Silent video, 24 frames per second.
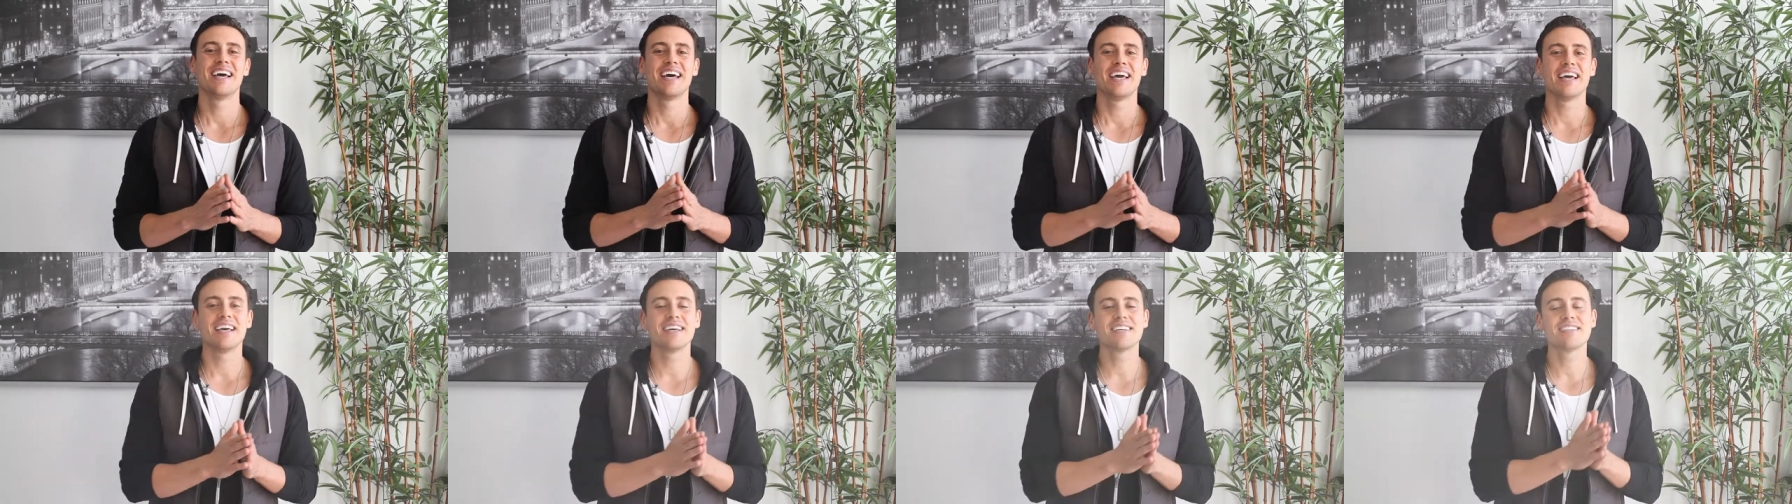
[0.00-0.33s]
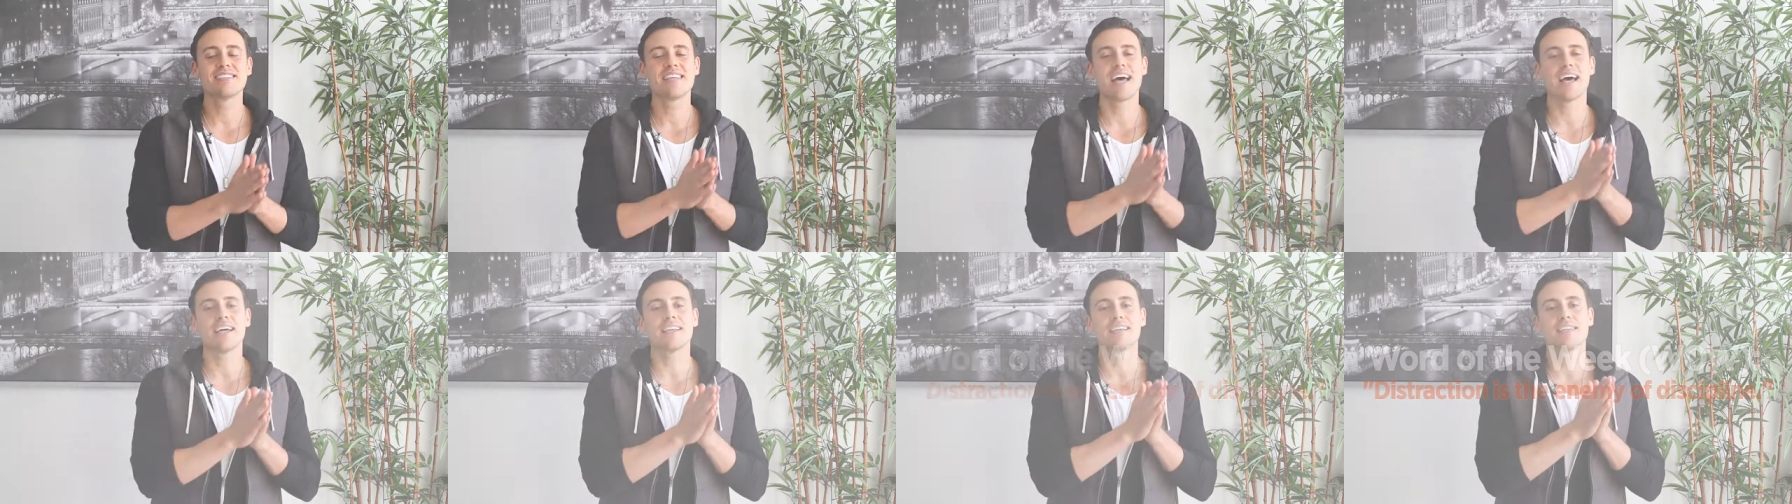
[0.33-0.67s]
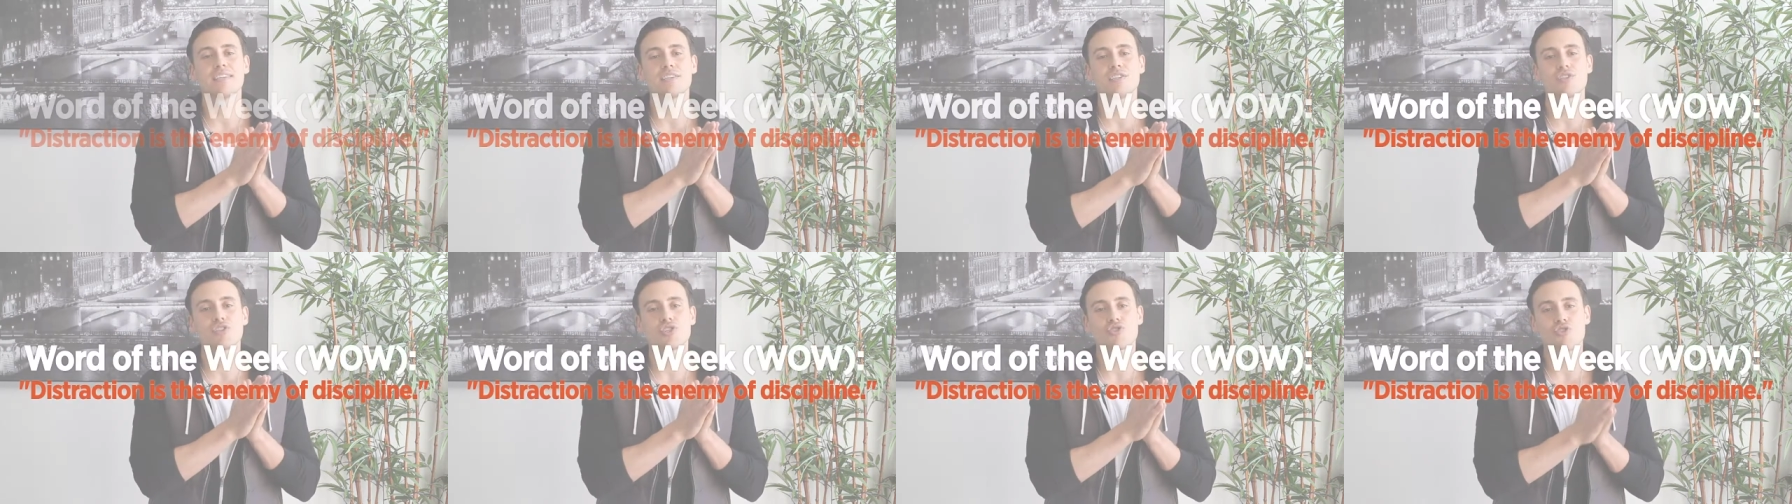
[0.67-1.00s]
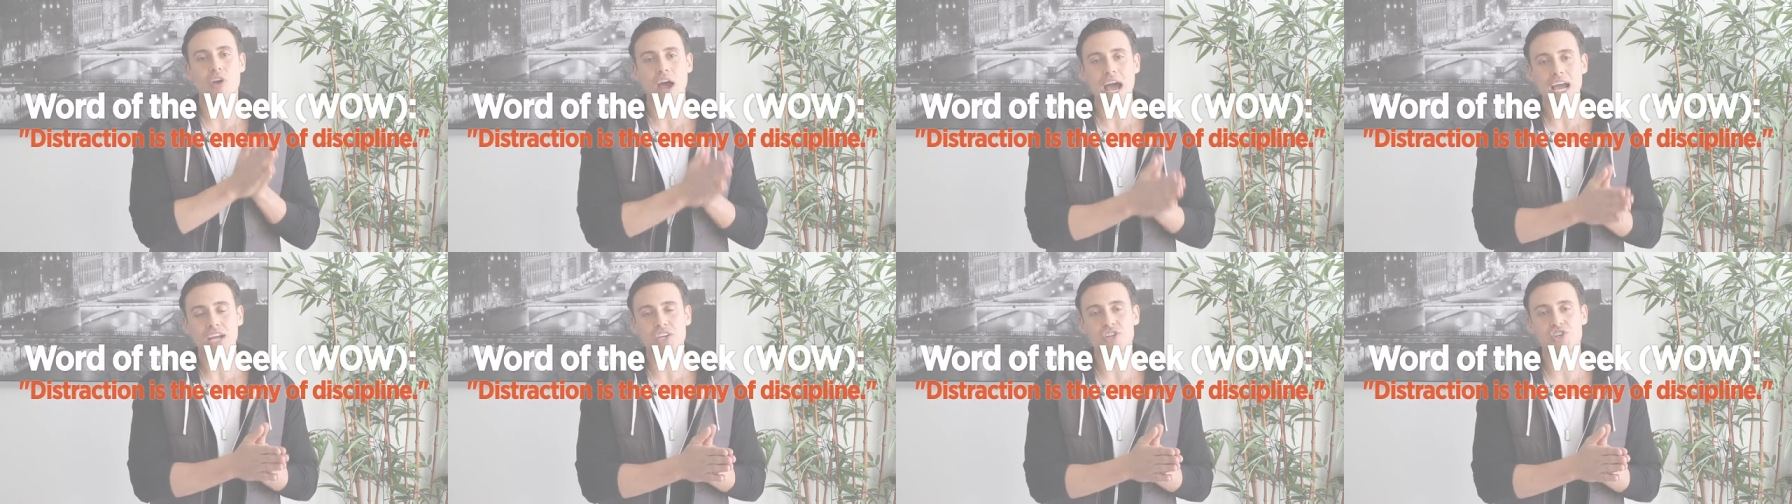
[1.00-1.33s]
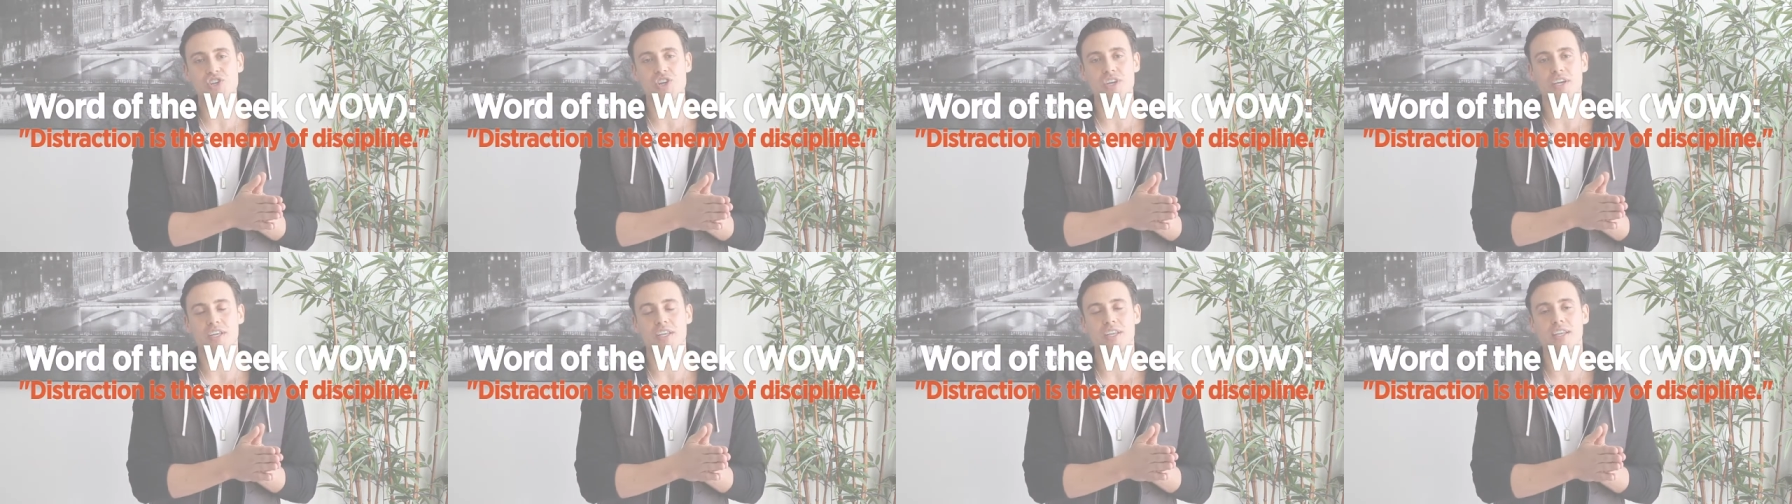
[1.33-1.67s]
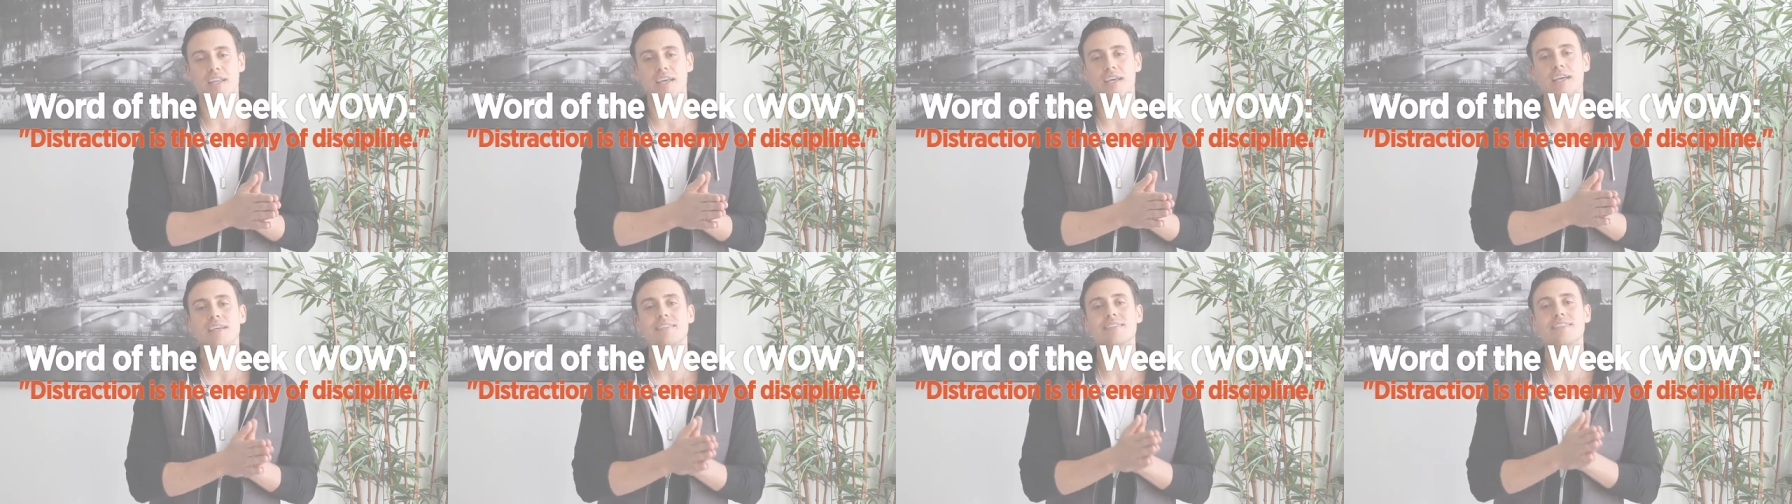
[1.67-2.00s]
is that distraction
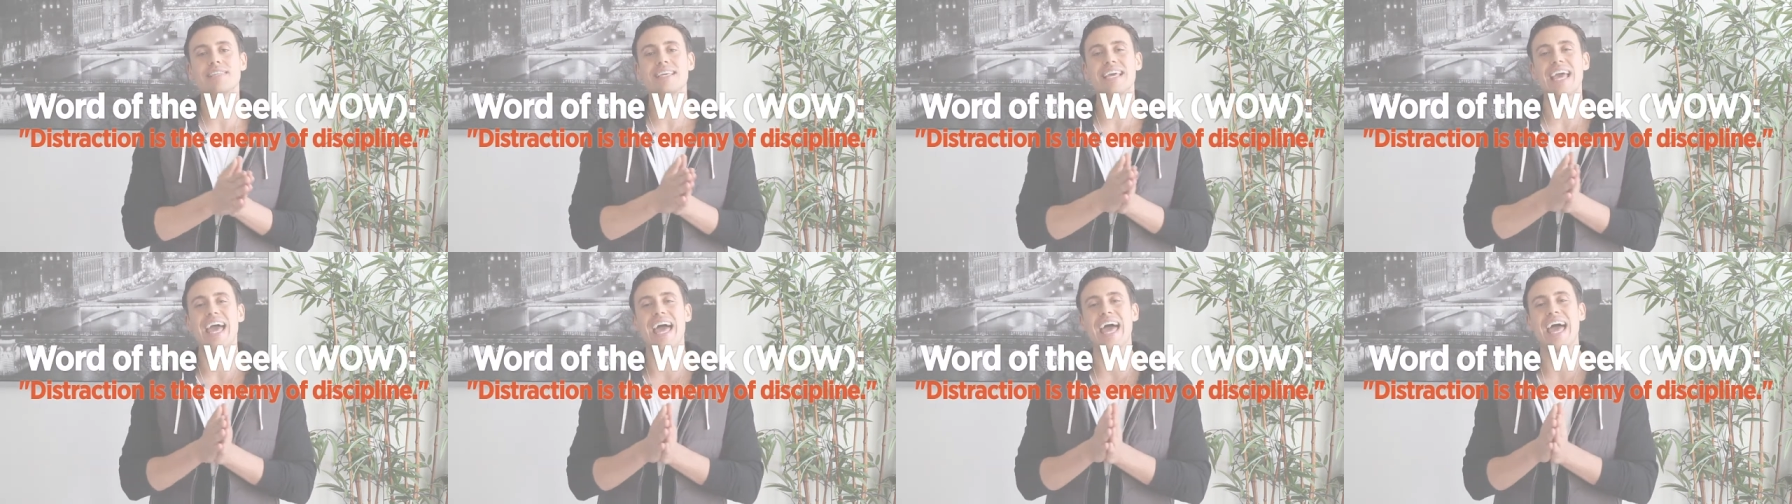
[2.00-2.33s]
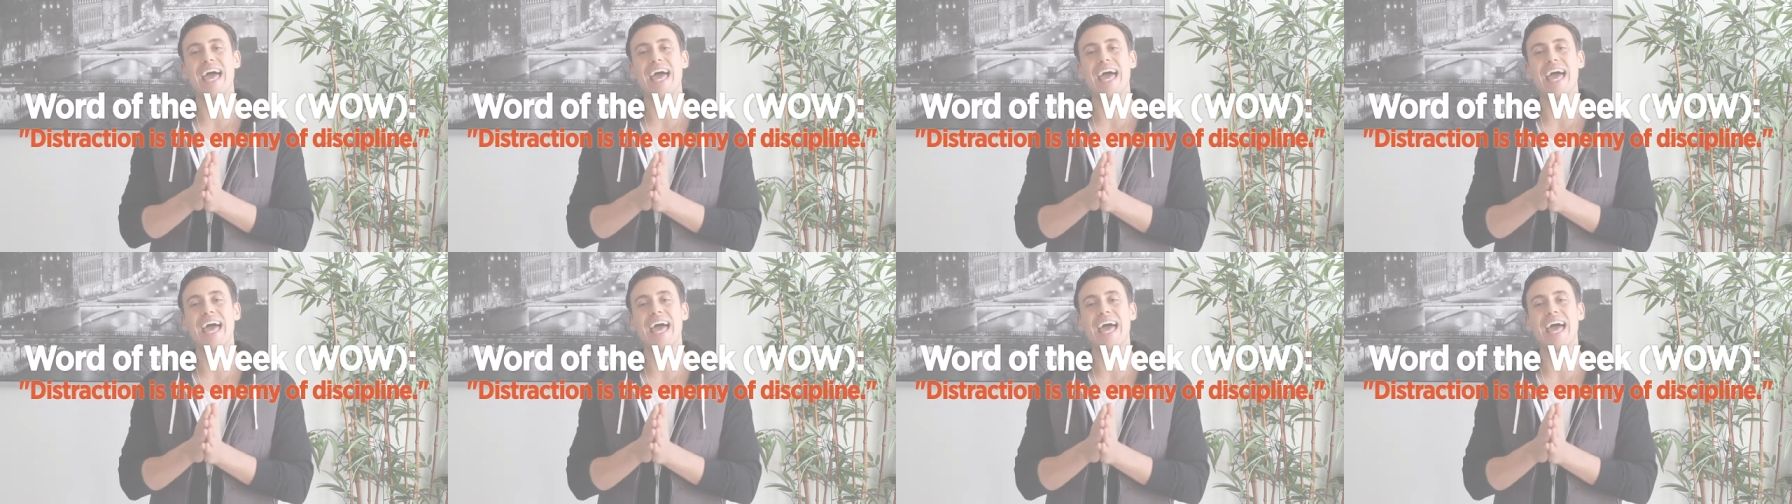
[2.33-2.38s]
is the